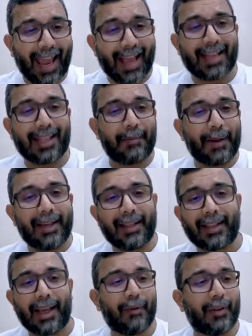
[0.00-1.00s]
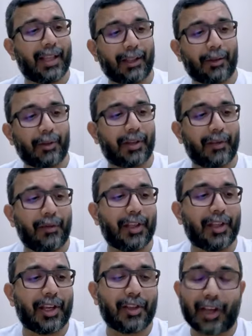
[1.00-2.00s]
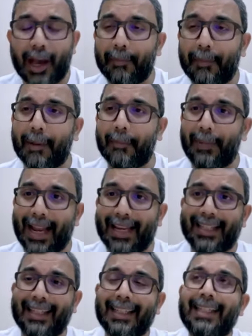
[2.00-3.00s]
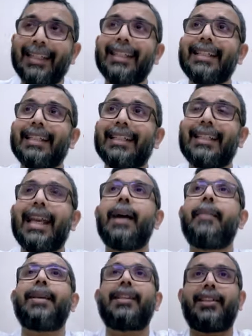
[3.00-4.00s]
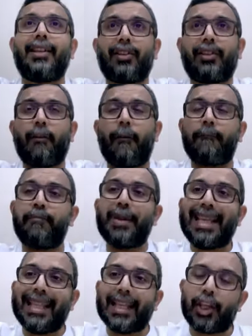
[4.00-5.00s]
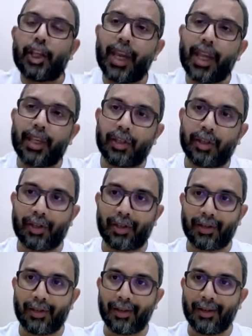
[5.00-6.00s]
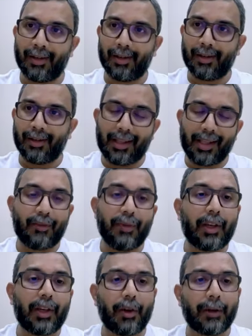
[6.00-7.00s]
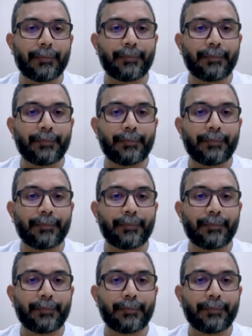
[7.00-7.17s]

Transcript: and spending time with Dato Sri Vijay and Japa, planning their message of Be the Change this VCon.